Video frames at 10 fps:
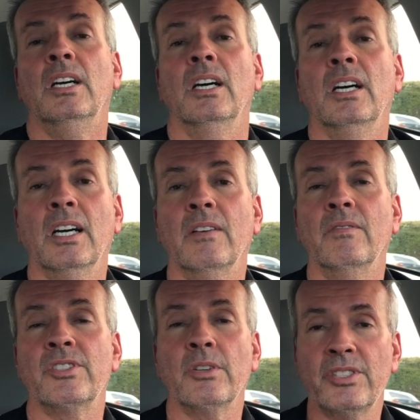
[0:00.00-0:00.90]

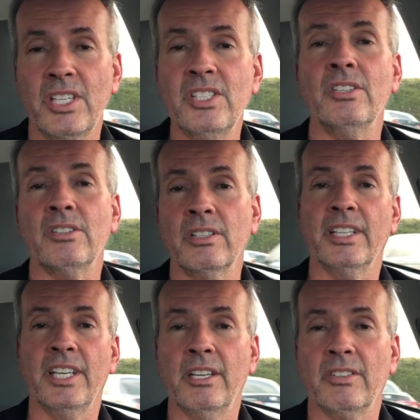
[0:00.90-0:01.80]
Um, so it's easier
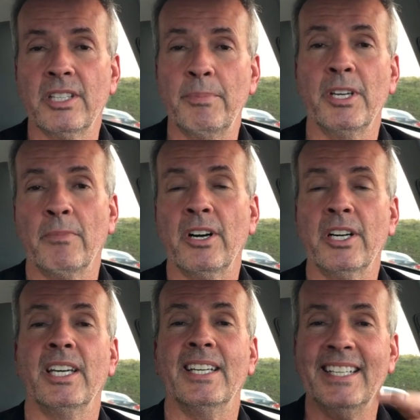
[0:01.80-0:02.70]
here in the big
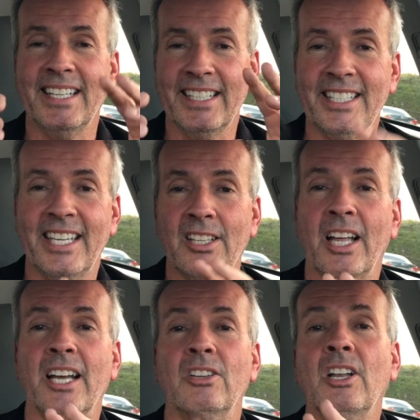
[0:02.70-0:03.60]
market to get a
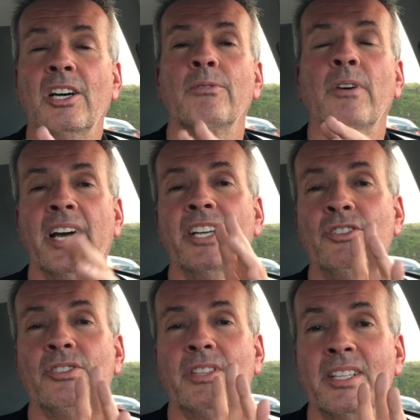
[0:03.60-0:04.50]
lot of long rides
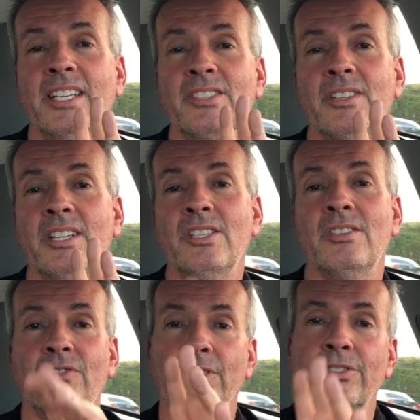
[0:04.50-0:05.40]
using the
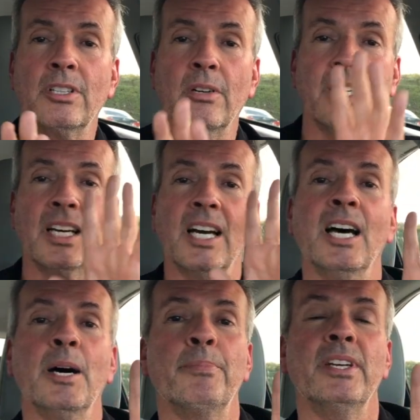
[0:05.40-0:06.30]
destination filter, going
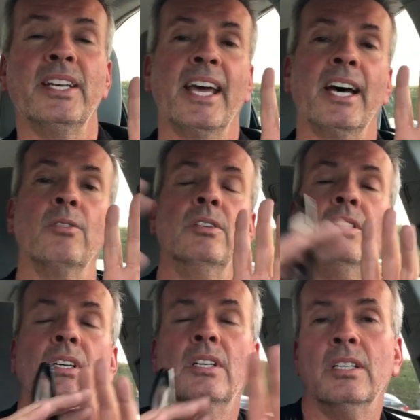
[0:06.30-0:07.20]
up and down,
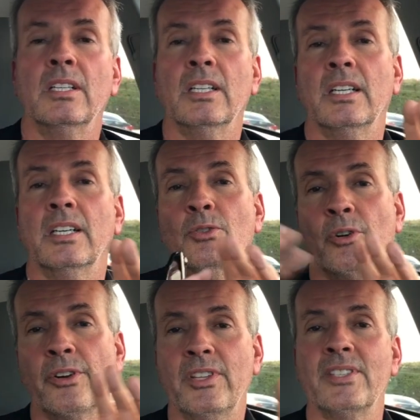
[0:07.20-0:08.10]
uh,
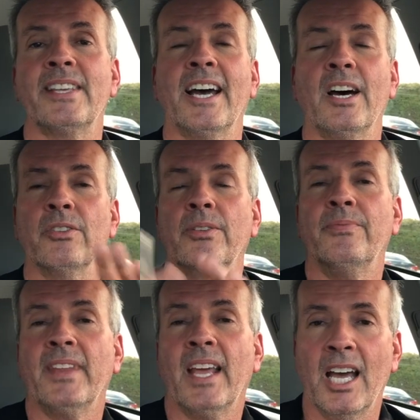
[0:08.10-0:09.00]
north and south.
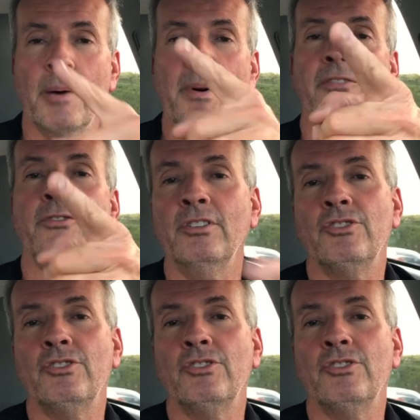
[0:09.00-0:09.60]
How about for you,